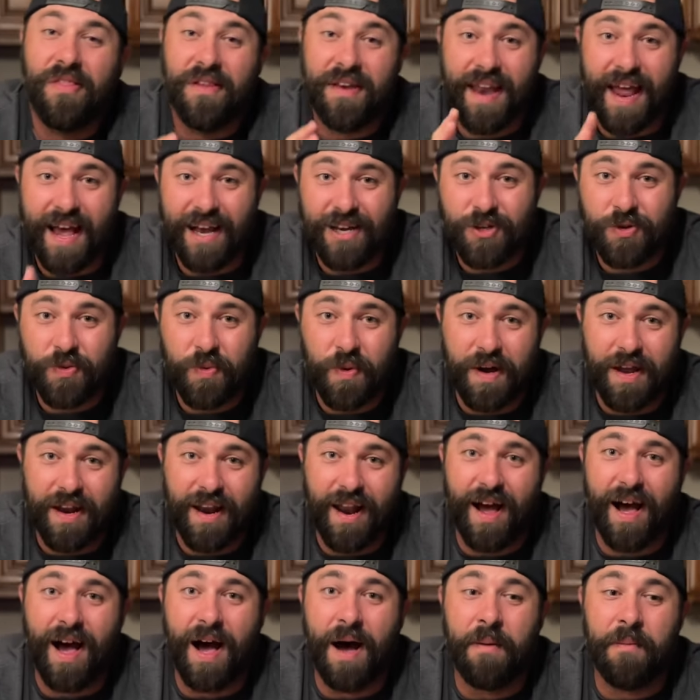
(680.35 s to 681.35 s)
next one
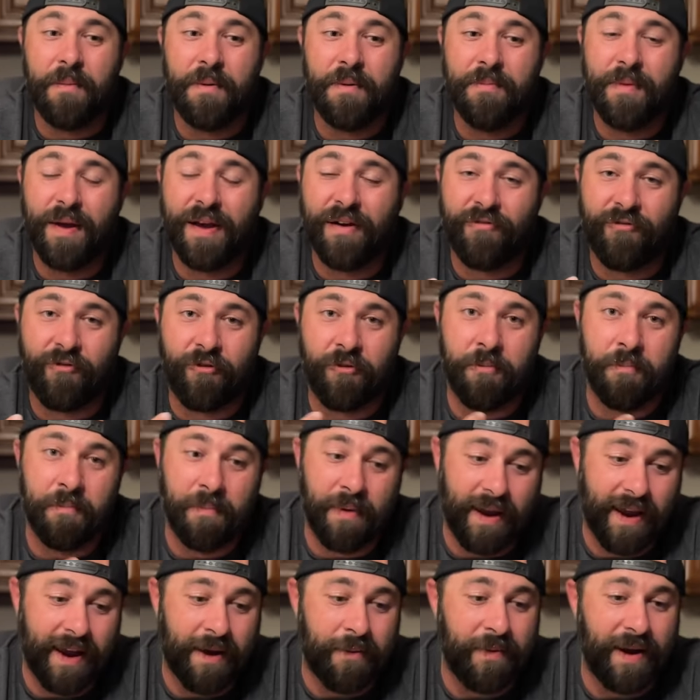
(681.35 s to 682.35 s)
I'm gonna make for
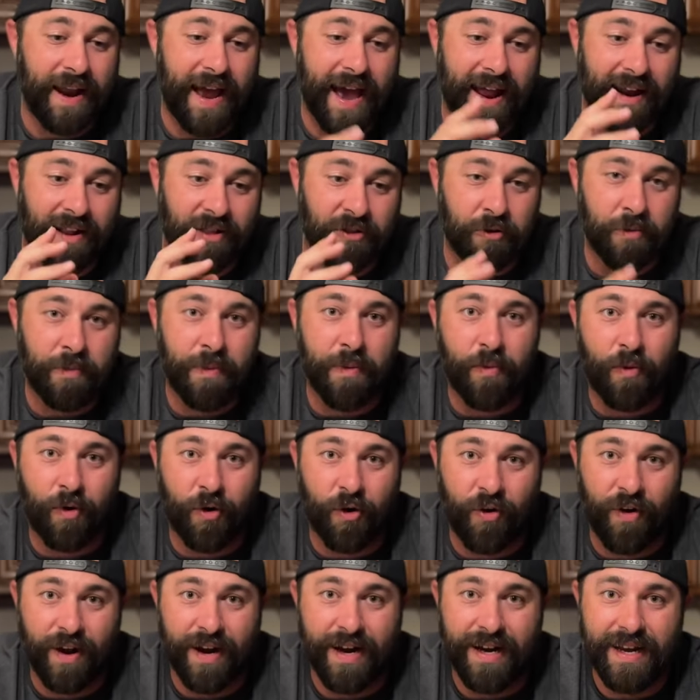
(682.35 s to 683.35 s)
me. I'm gonna add a little bit more
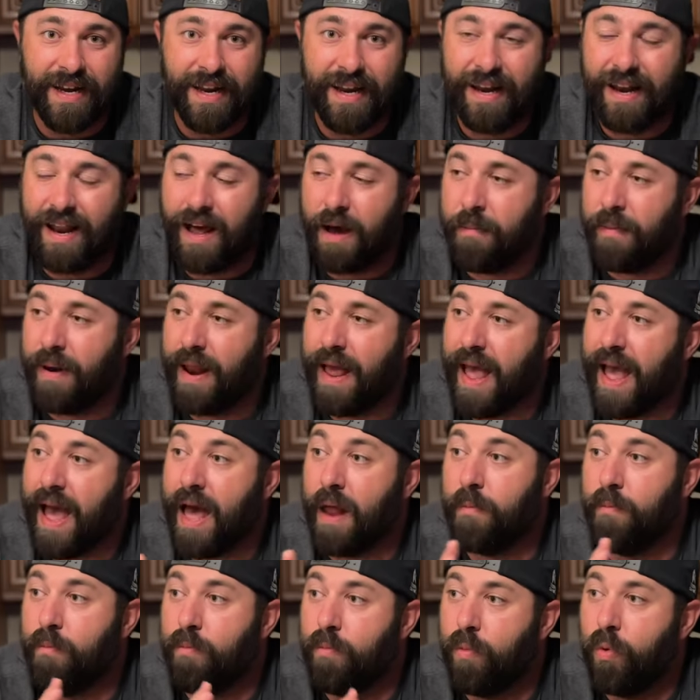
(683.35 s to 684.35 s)
grenadine. I'm gonna
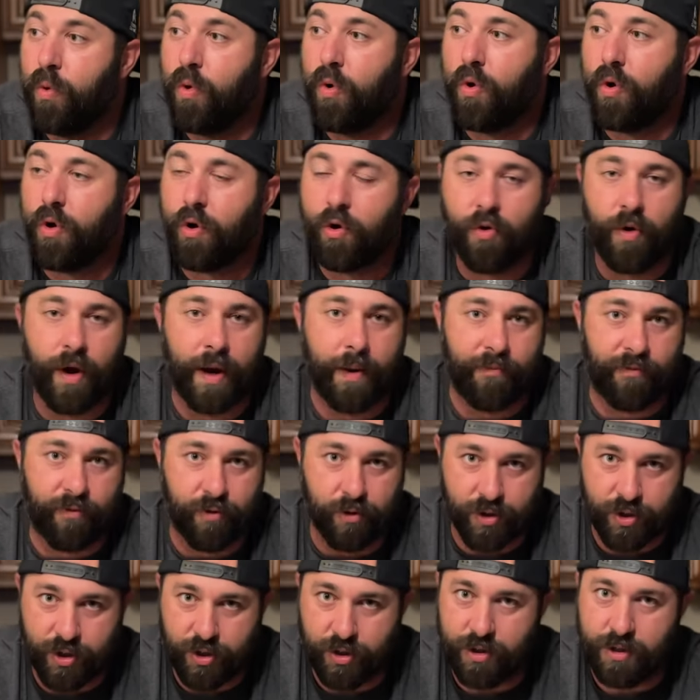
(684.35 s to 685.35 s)
add more
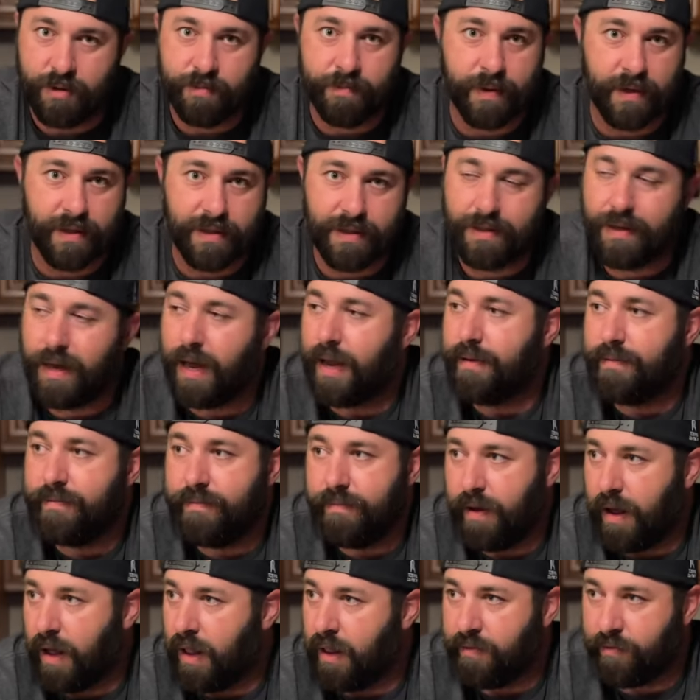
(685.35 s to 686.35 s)
grapefruit juice because I,
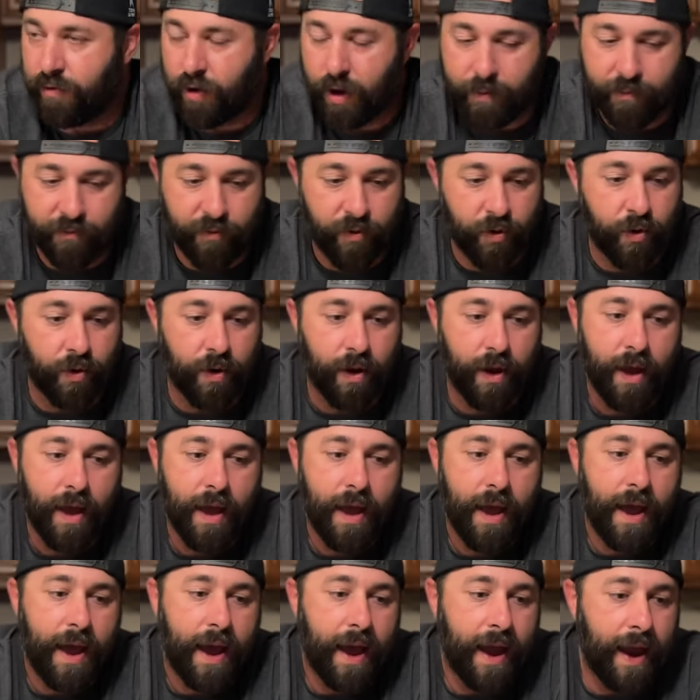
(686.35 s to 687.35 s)
I love grapefruit,
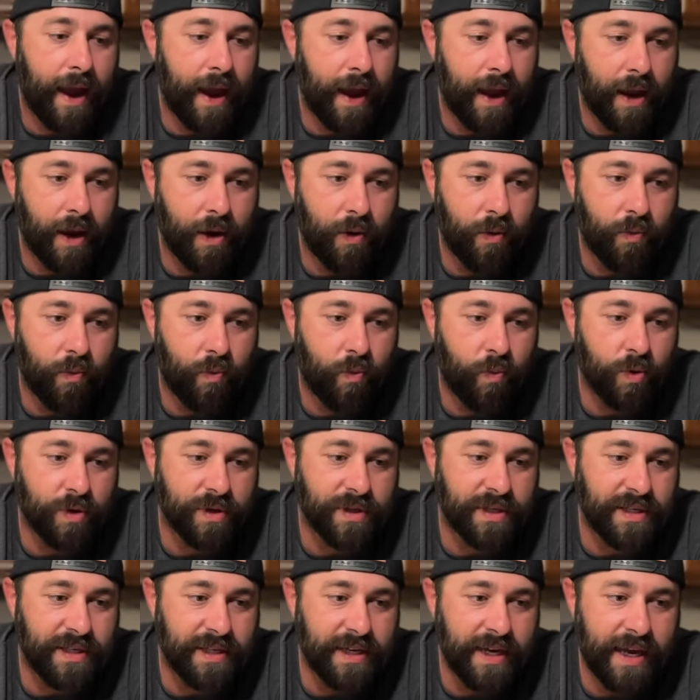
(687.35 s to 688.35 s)
and we'll
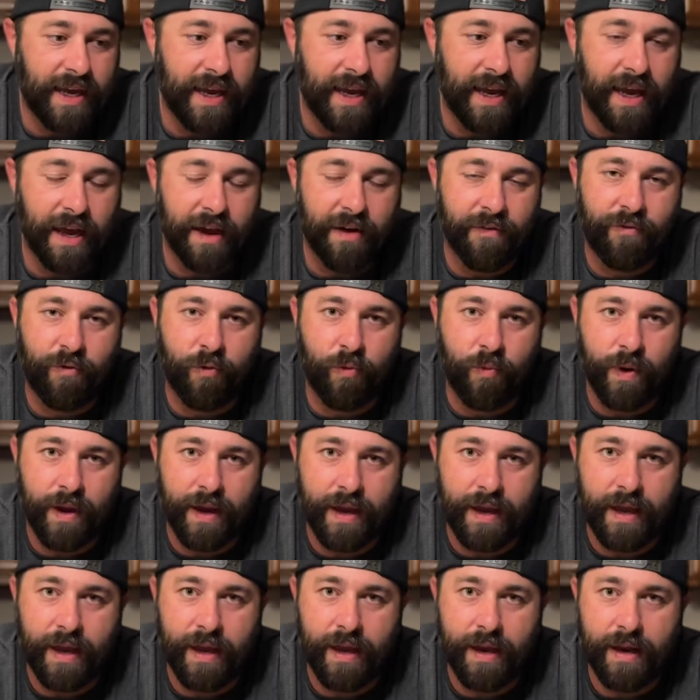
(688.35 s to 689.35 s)
see if we
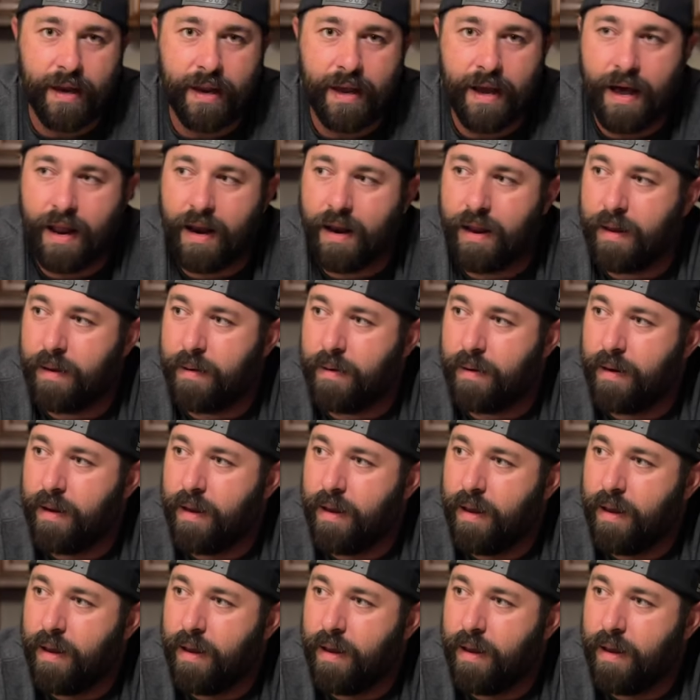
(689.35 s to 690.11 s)
can kind of